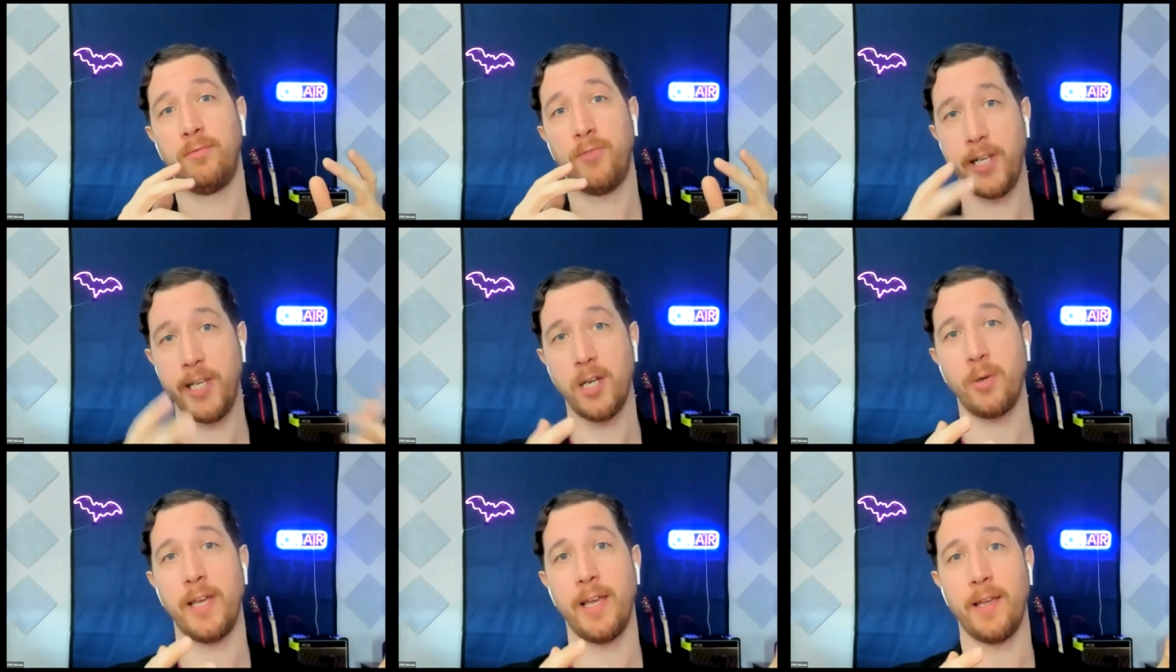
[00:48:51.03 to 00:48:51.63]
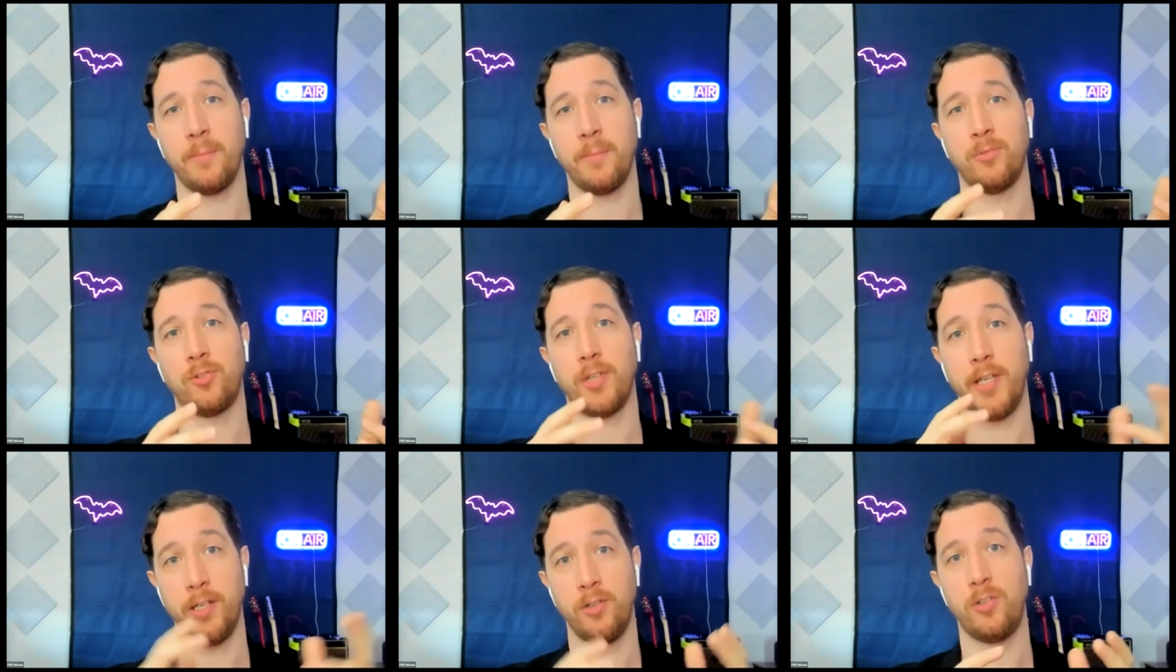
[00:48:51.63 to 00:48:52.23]
video
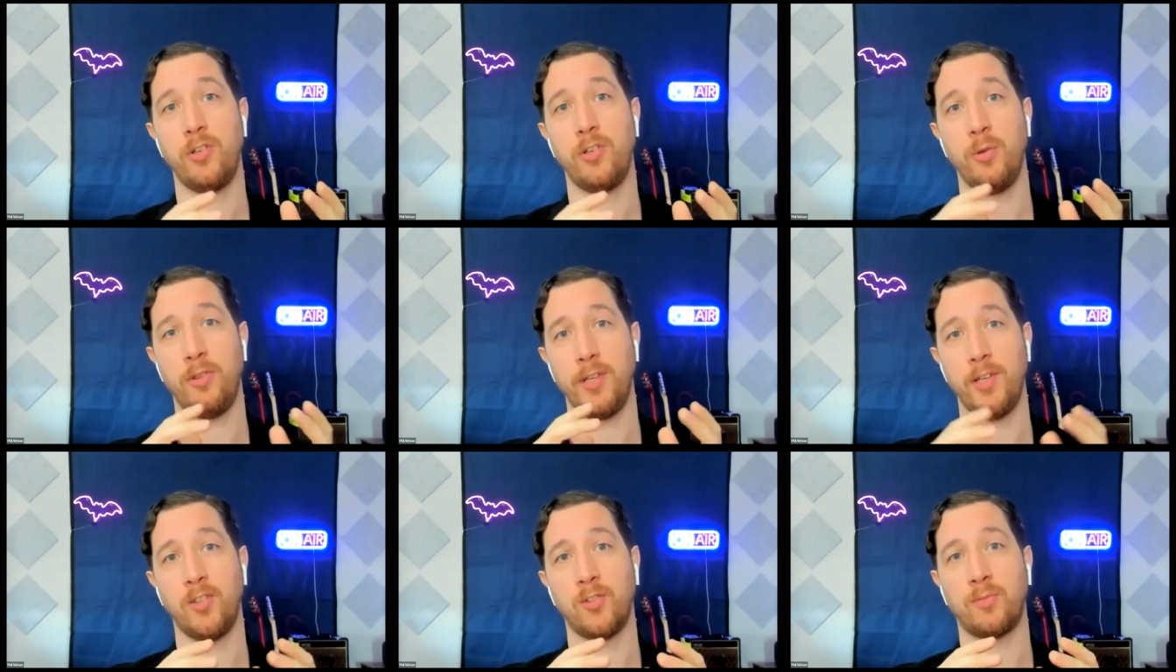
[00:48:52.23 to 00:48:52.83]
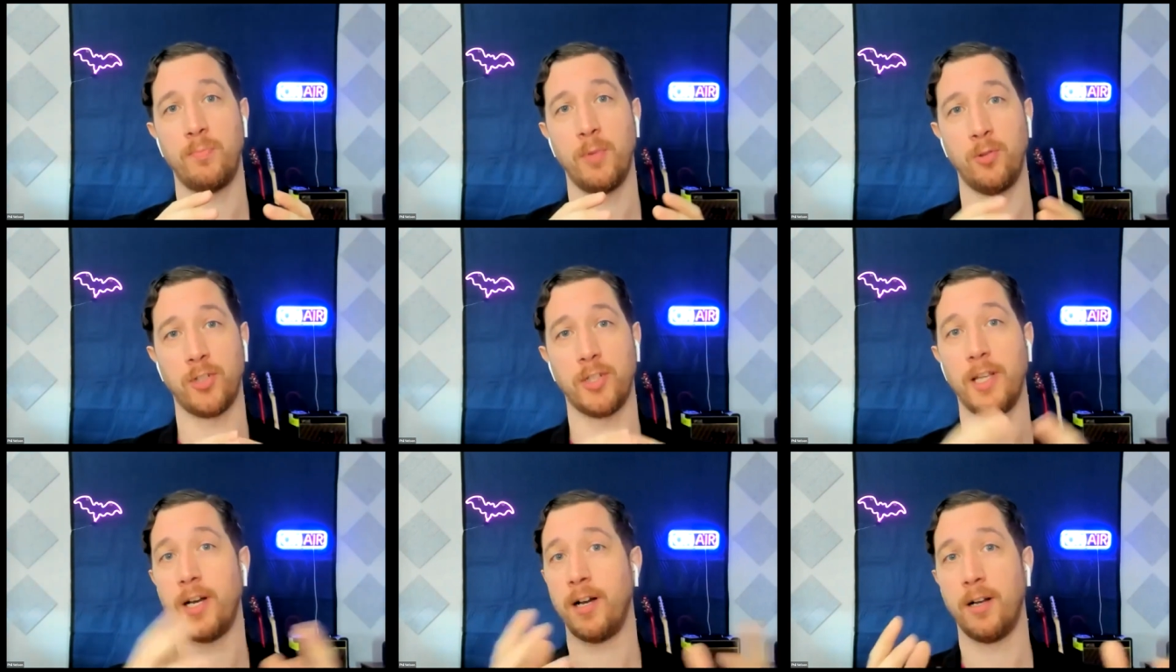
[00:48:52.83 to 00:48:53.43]
games into these
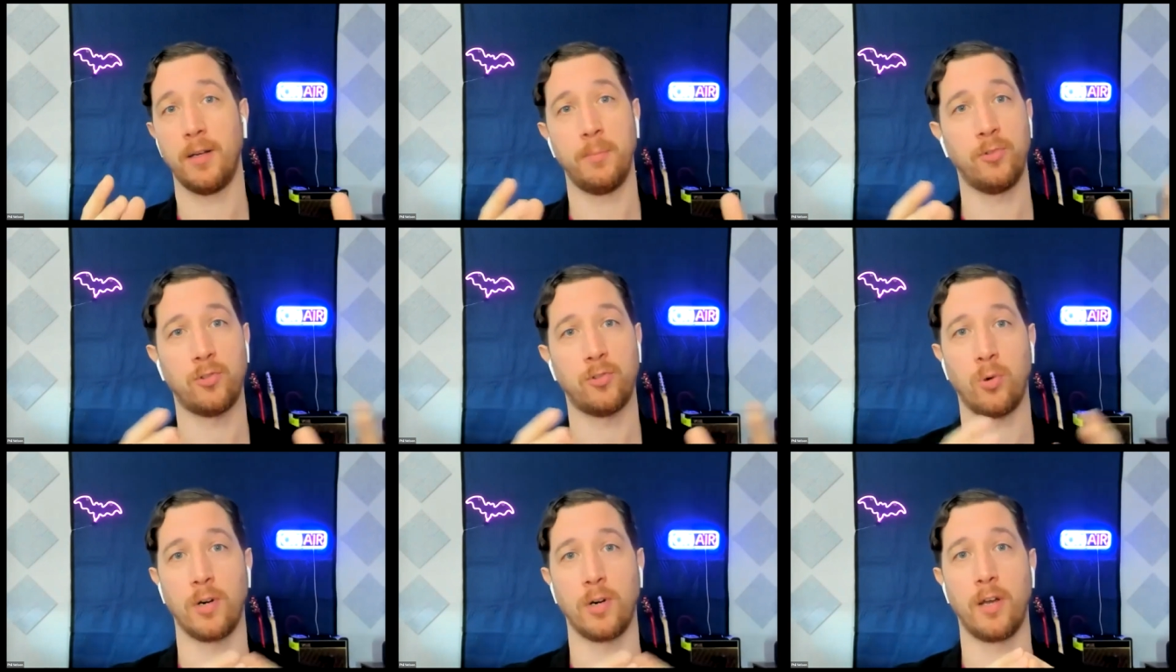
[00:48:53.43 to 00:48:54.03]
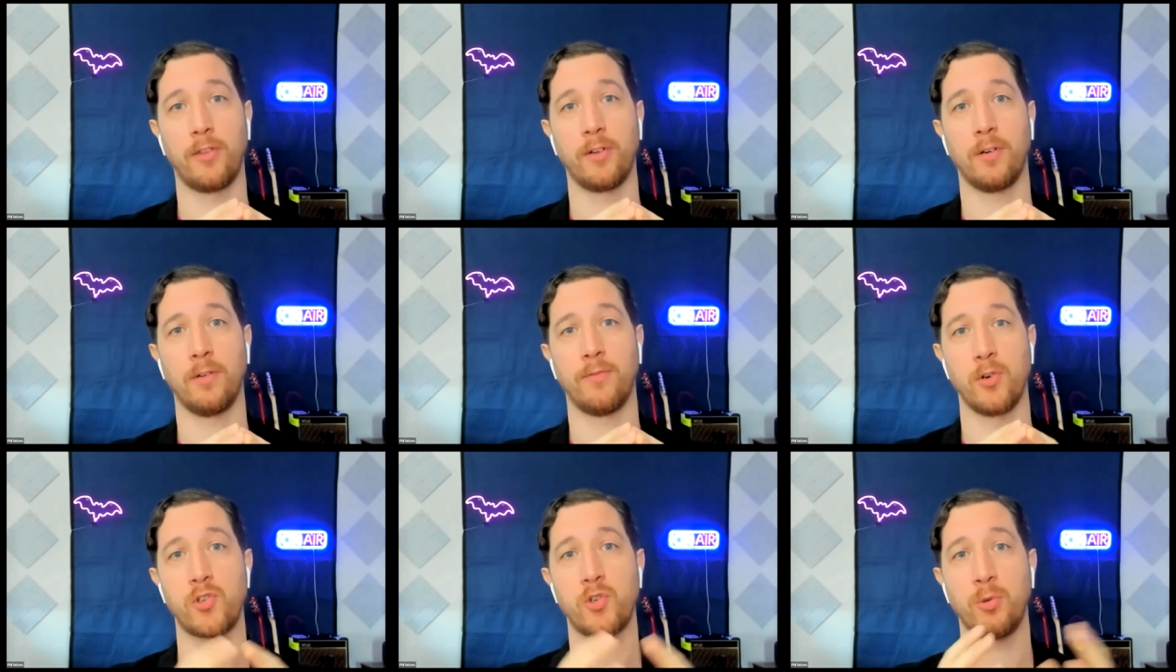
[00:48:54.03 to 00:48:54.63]
Mozilla hubs or
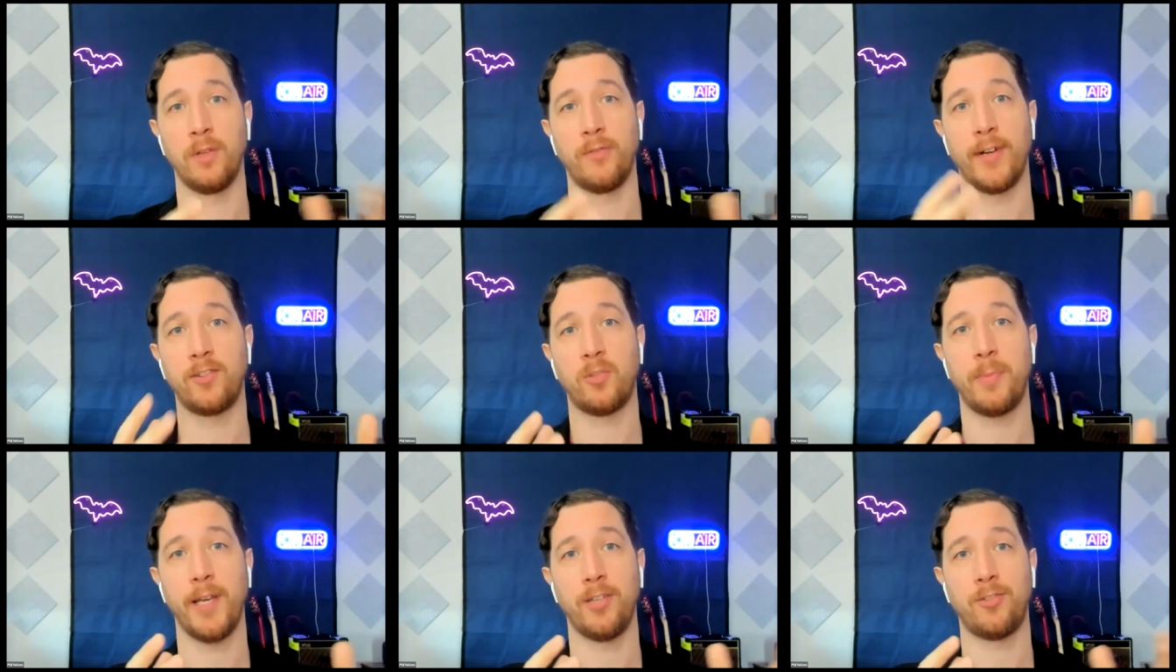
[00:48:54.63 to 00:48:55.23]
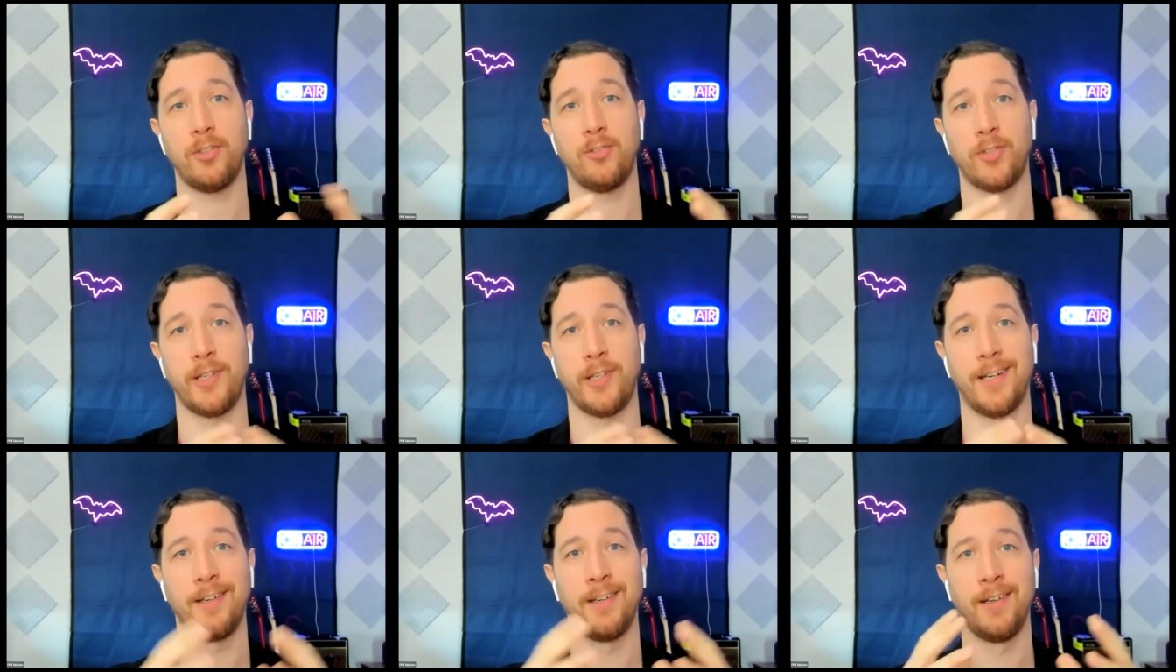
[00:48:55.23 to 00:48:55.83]
other virtual event spaces
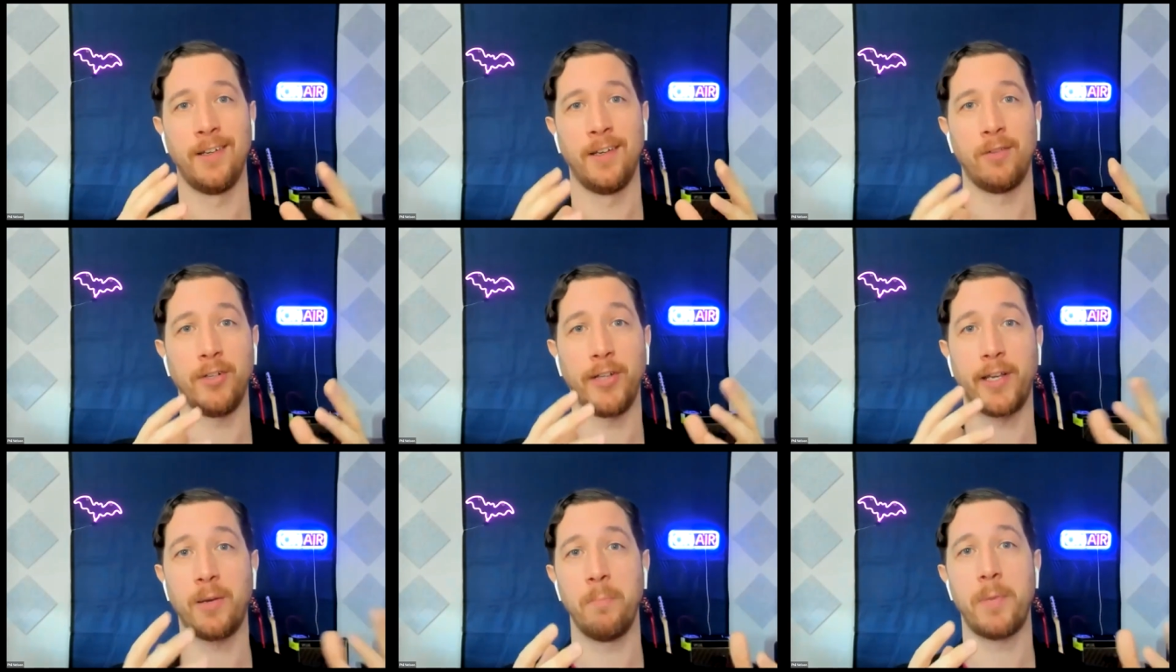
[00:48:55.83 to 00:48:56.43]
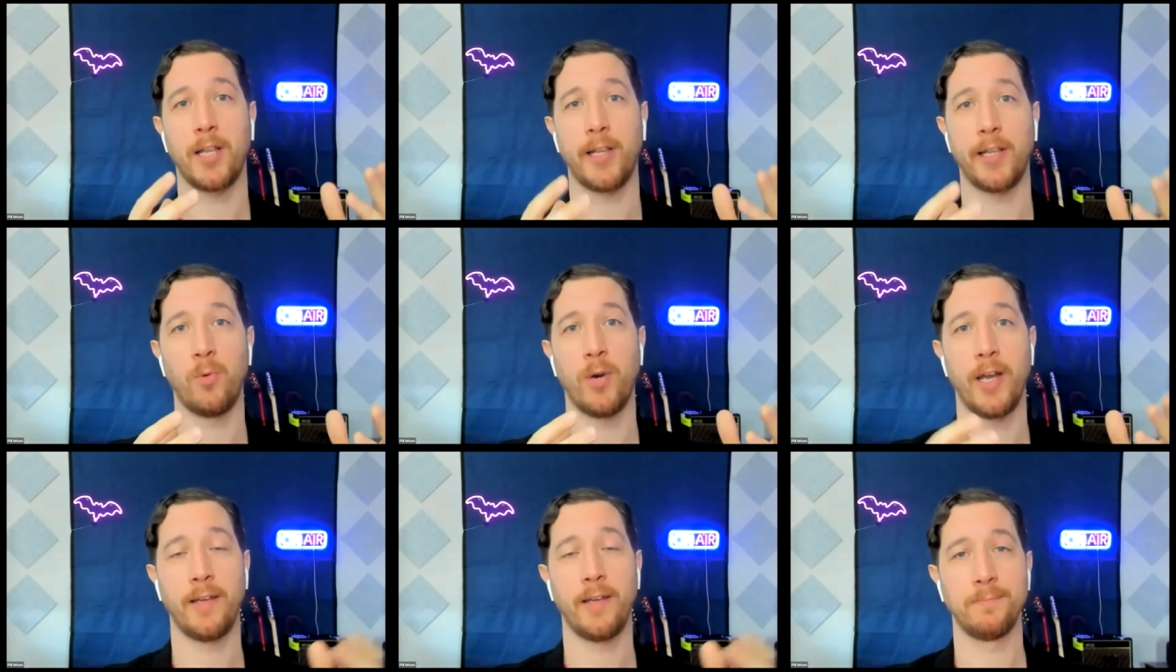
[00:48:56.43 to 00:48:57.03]
in a really
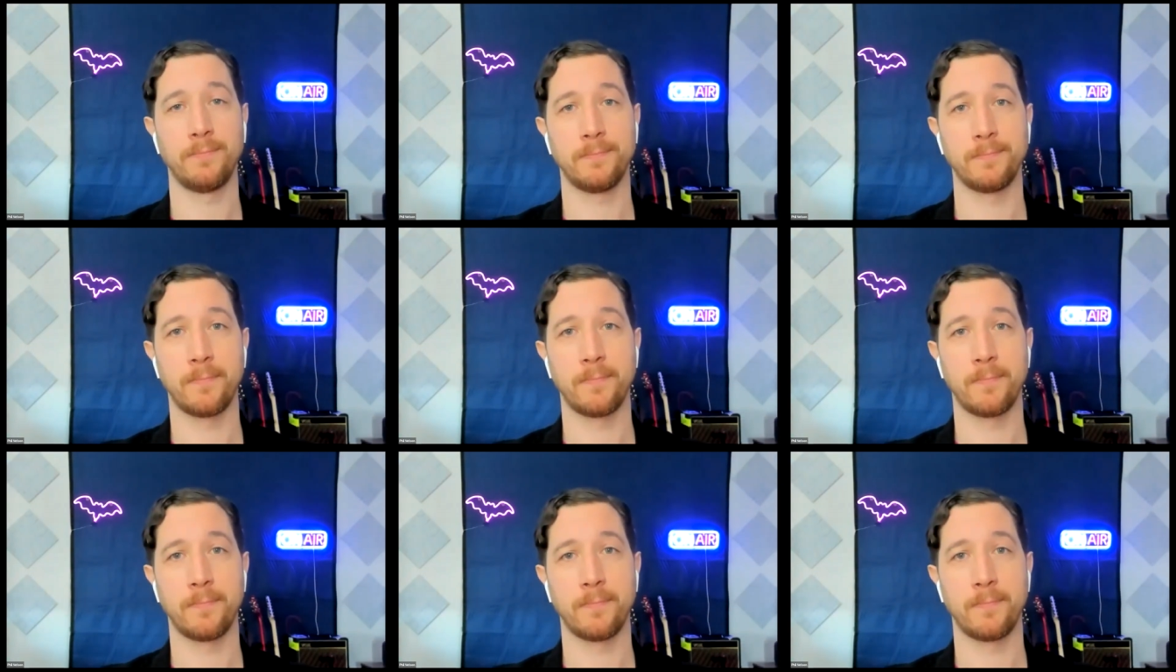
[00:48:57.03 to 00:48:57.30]
compelling way?